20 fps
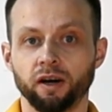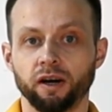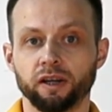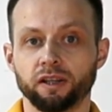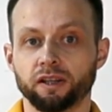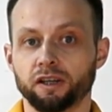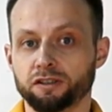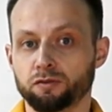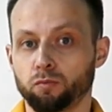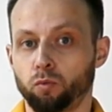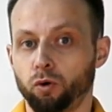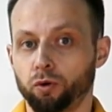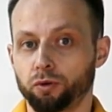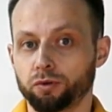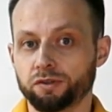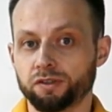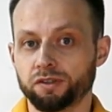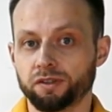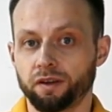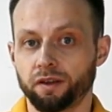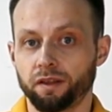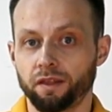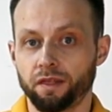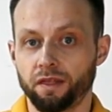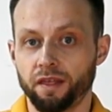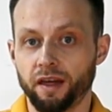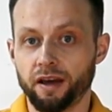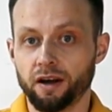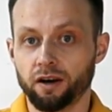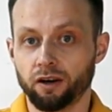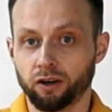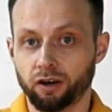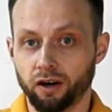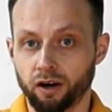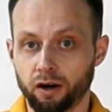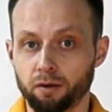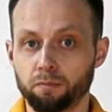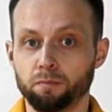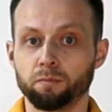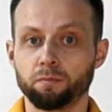in other words, they are
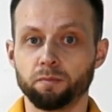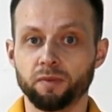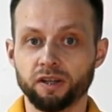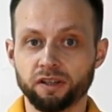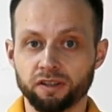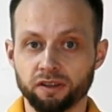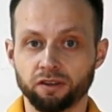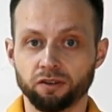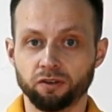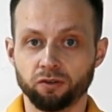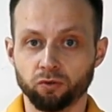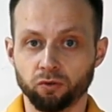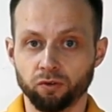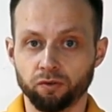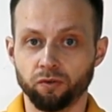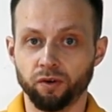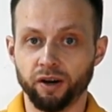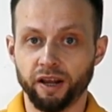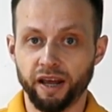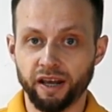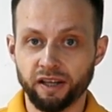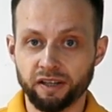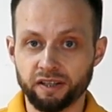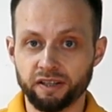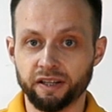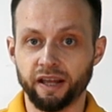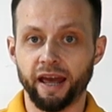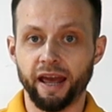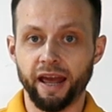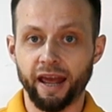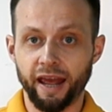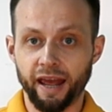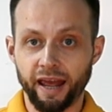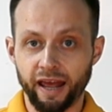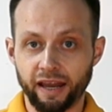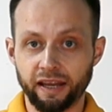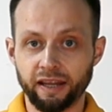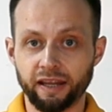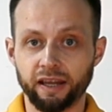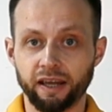committed to creating
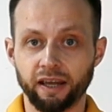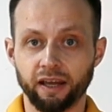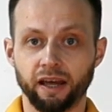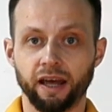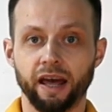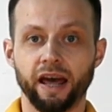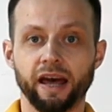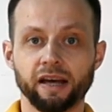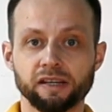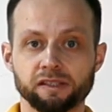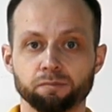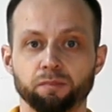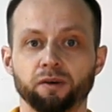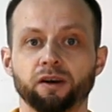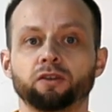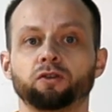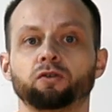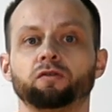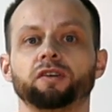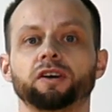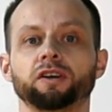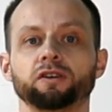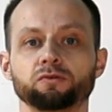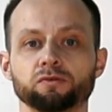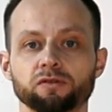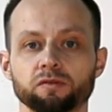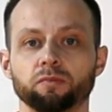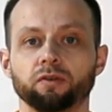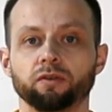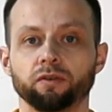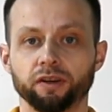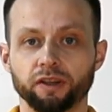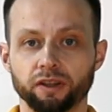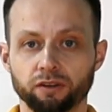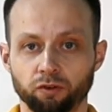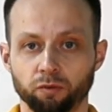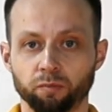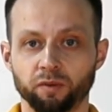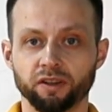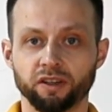any aspect of a usable
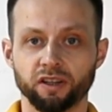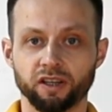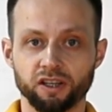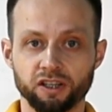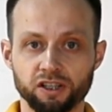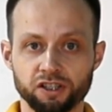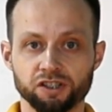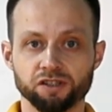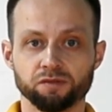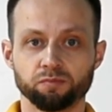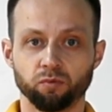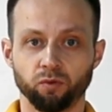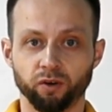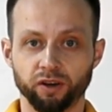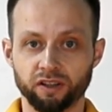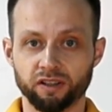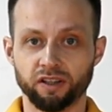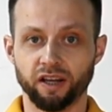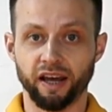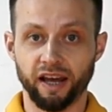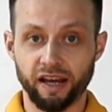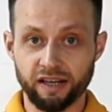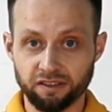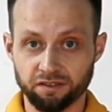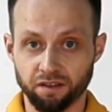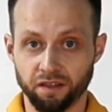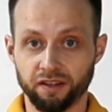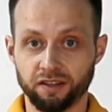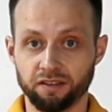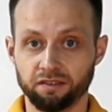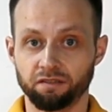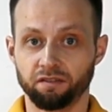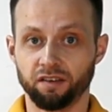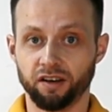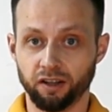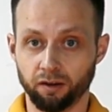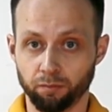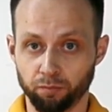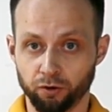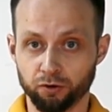increment each sprint as the
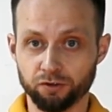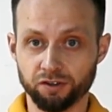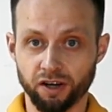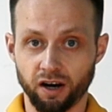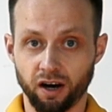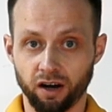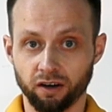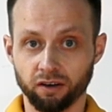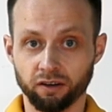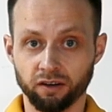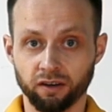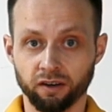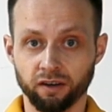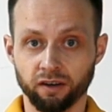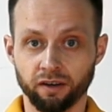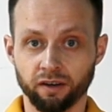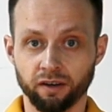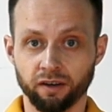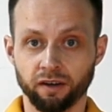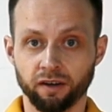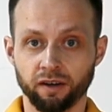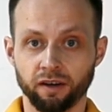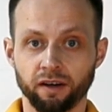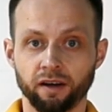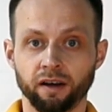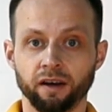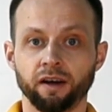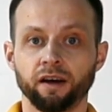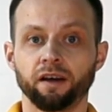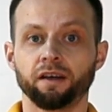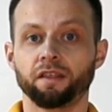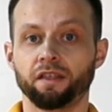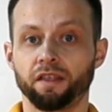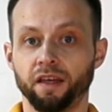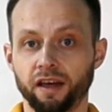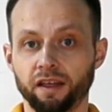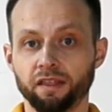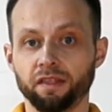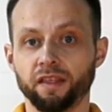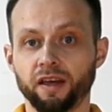developers are,
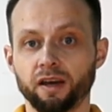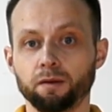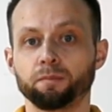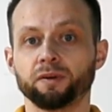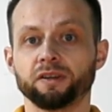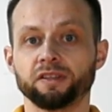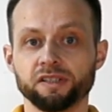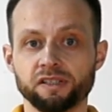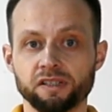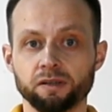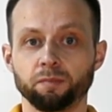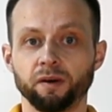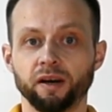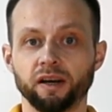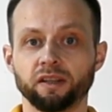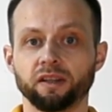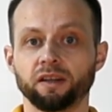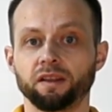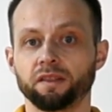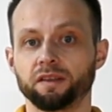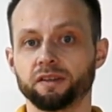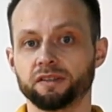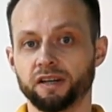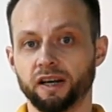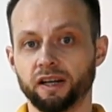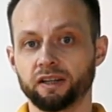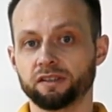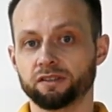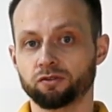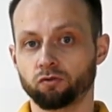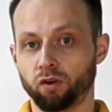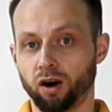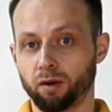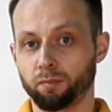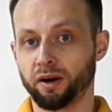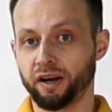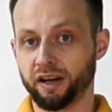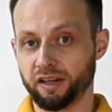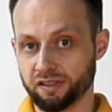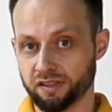then they participate in the Daily Scrum
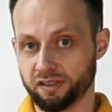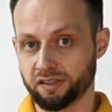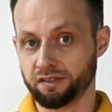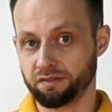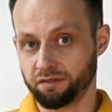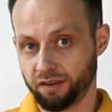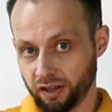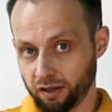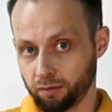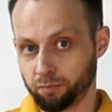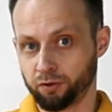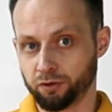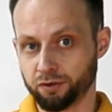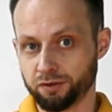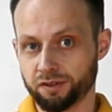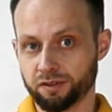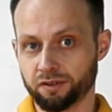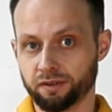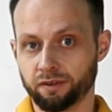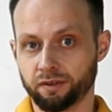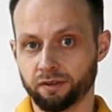as developers.